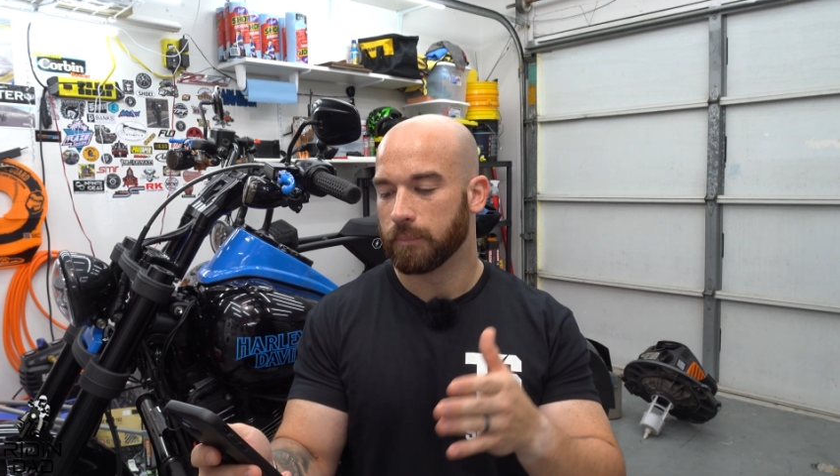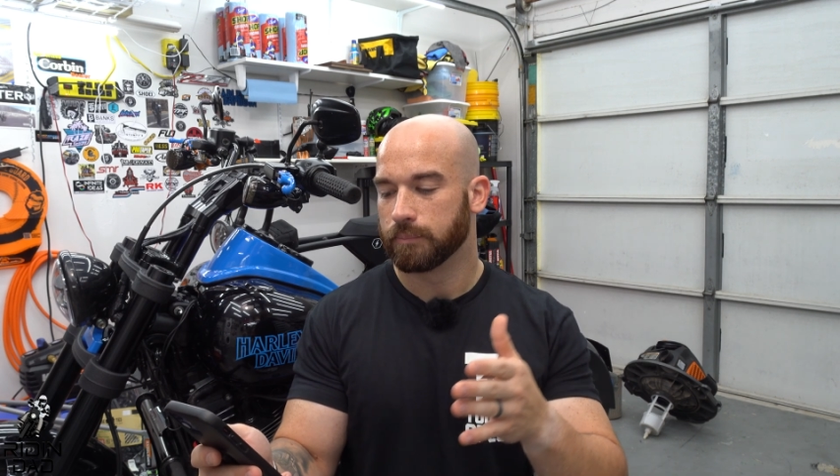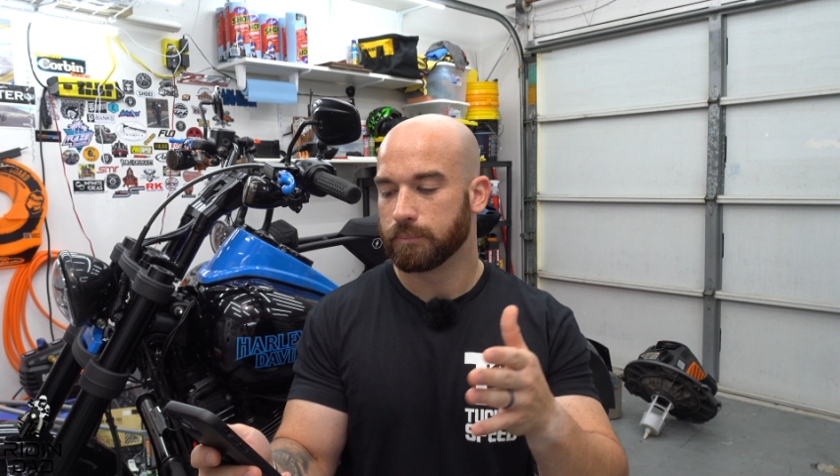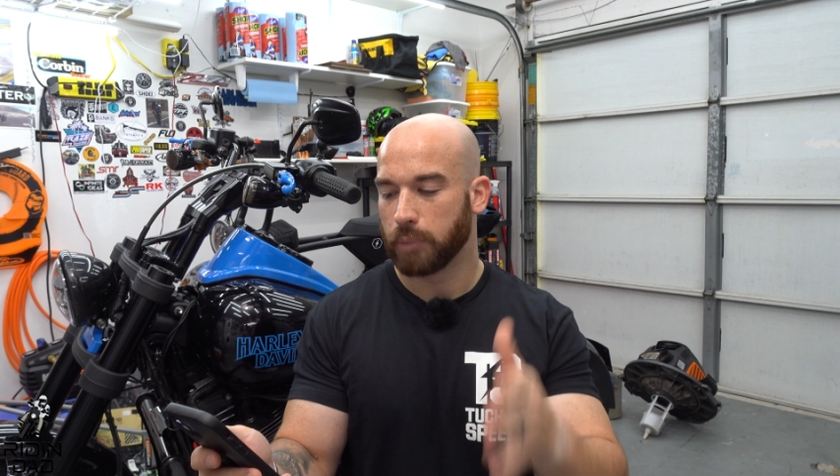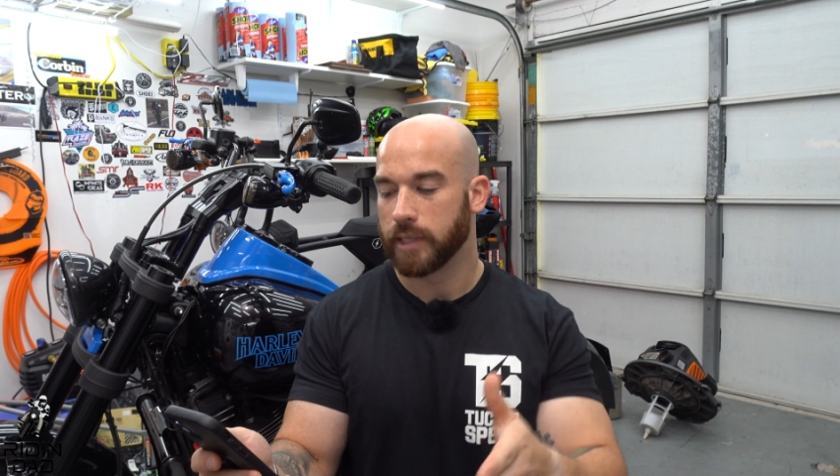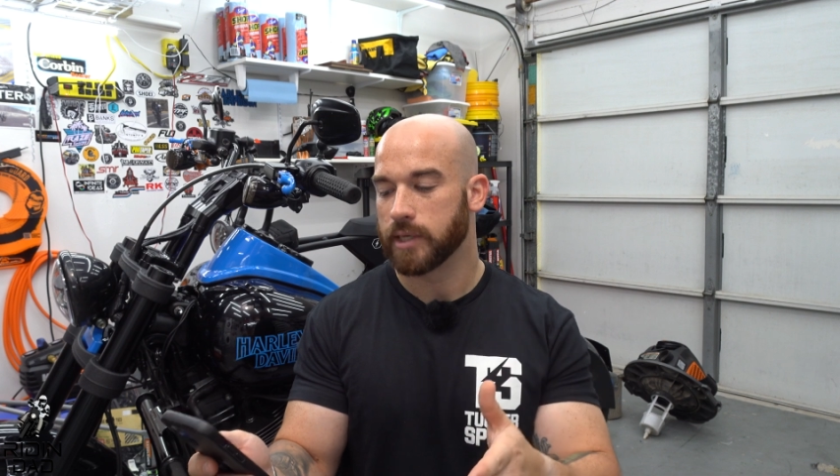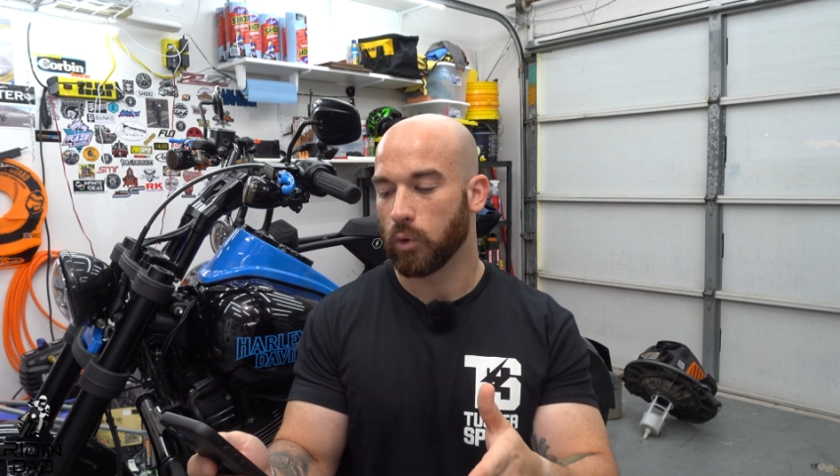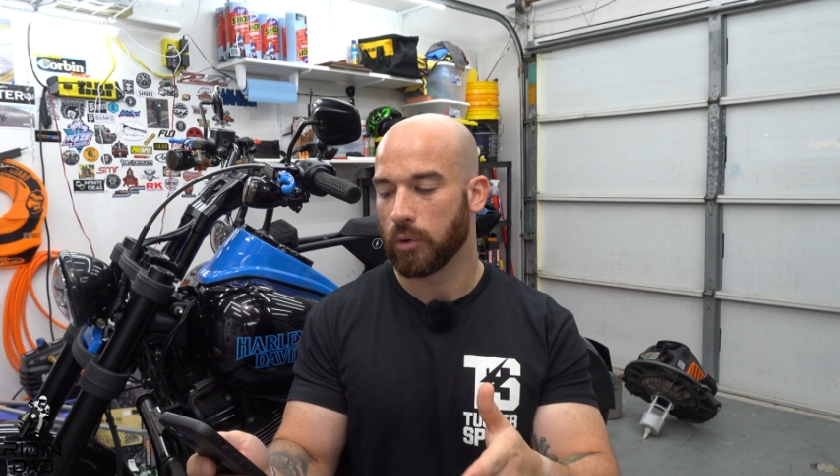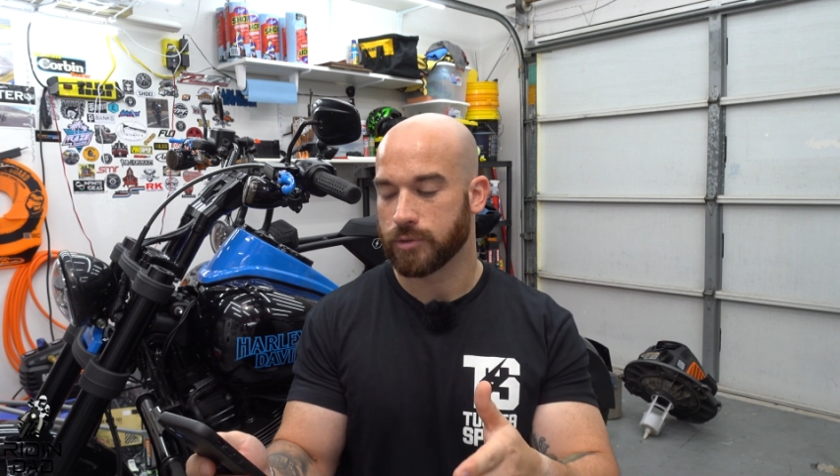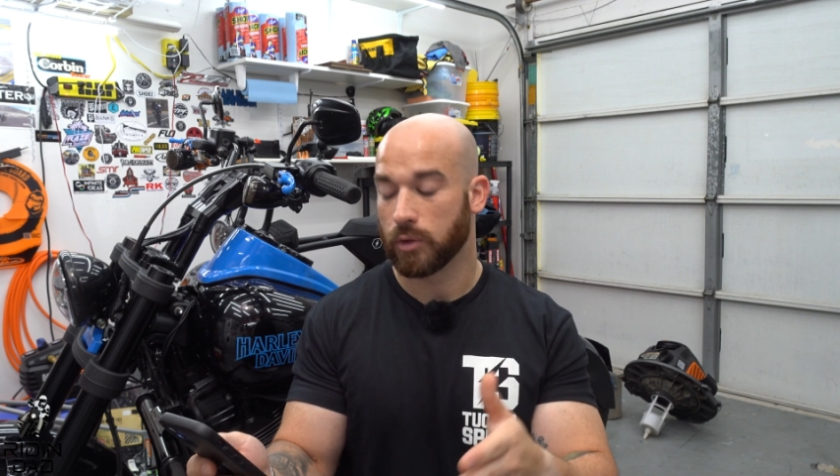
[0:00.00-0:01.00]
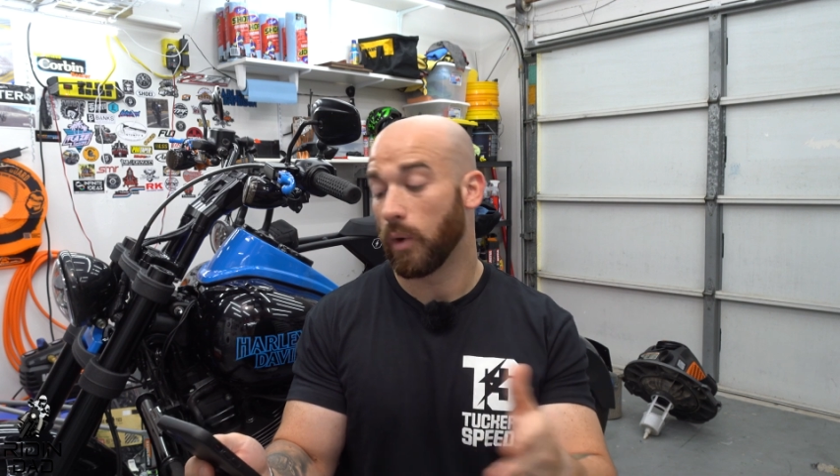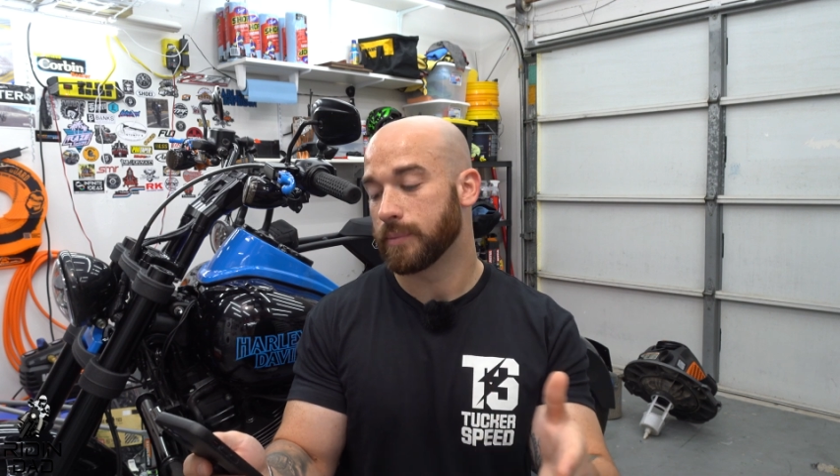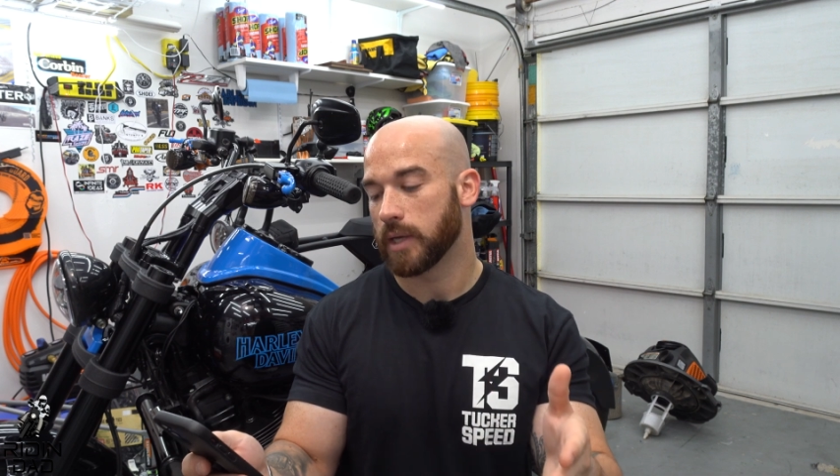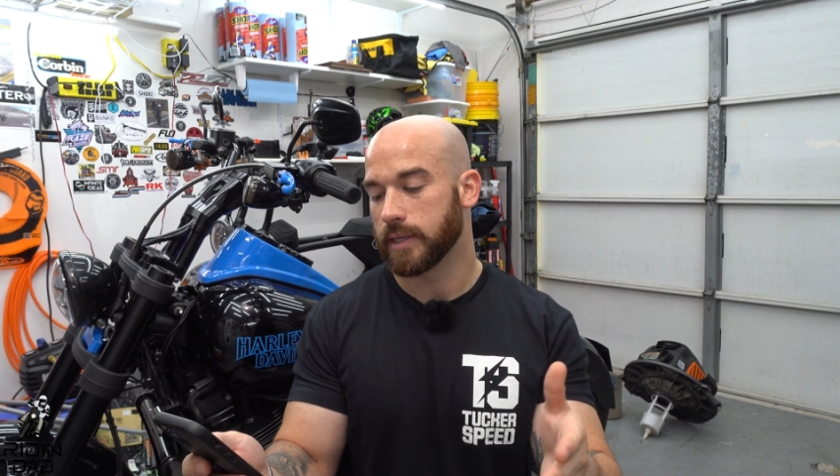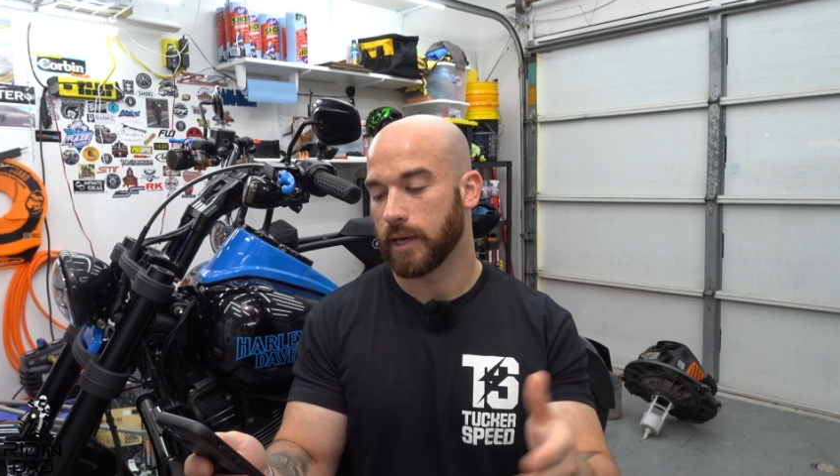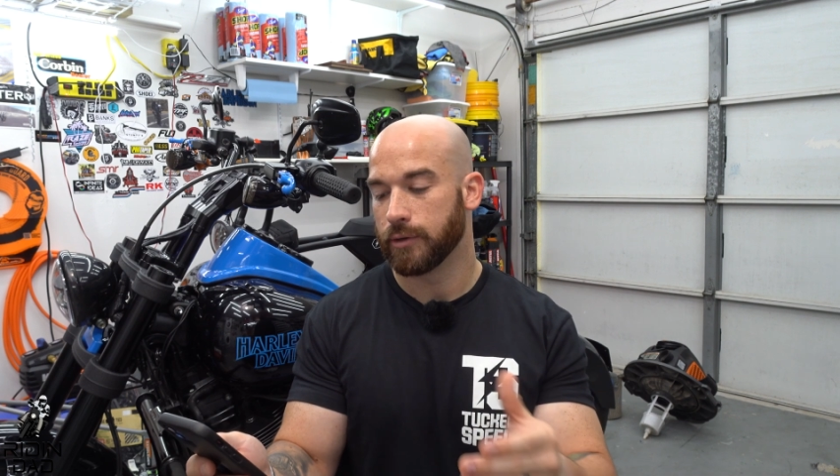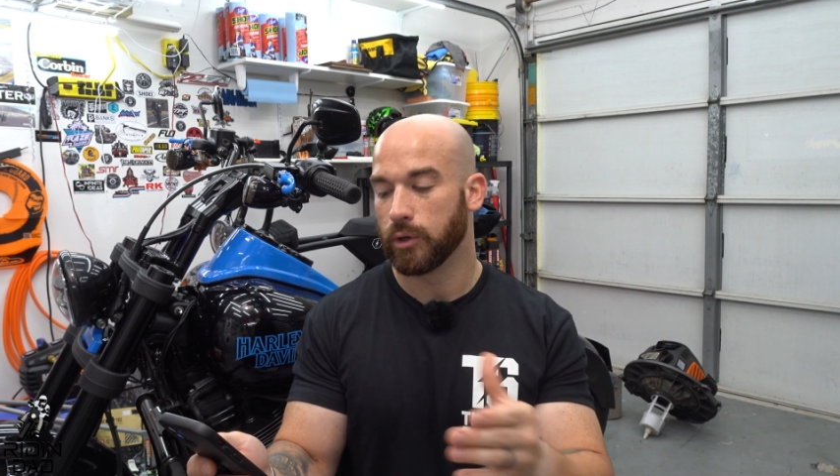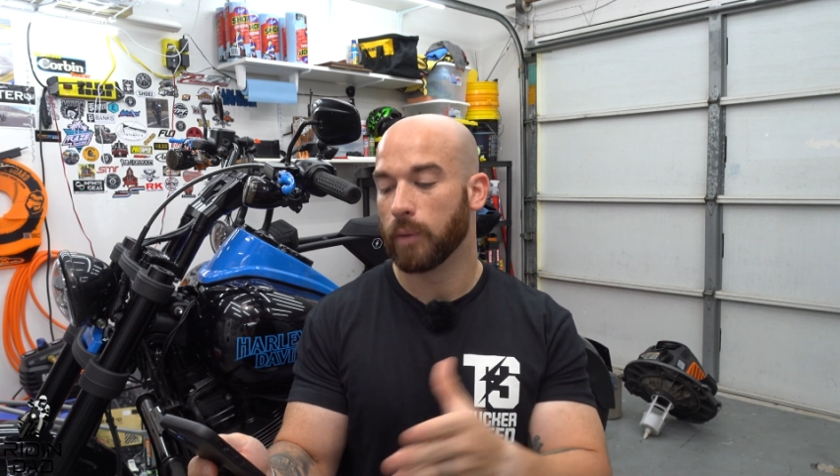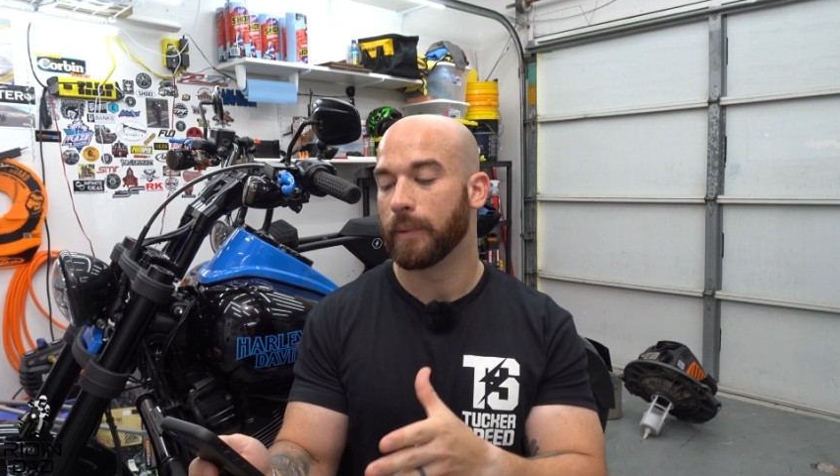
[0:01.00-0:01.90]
placing orders on the website is how you do it,